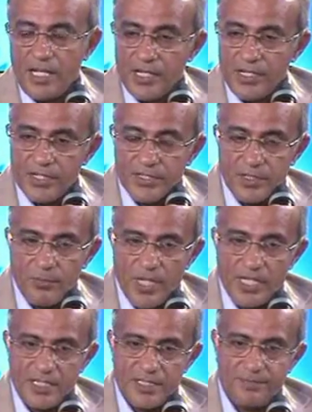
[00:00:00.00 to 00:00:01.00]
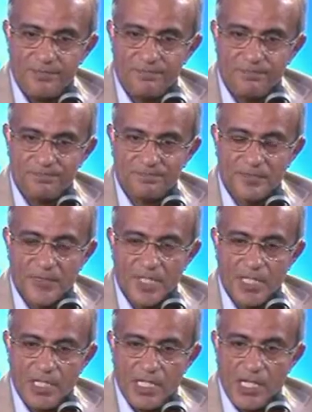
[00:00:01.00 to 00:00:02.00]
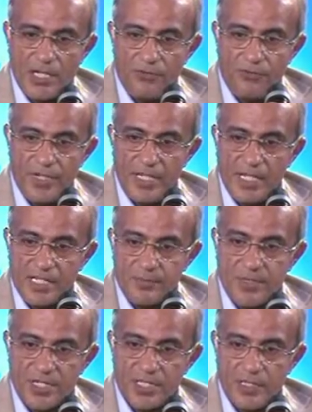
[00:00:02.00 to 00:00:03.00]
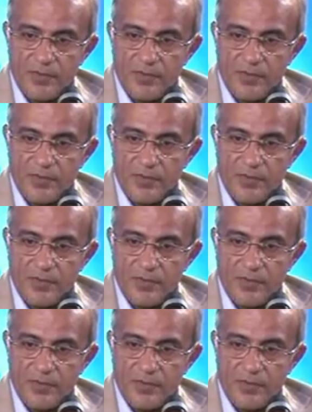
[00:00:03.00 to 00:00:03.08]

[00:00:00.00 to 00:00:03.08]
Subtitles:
it doesn't matter if we, as Mr.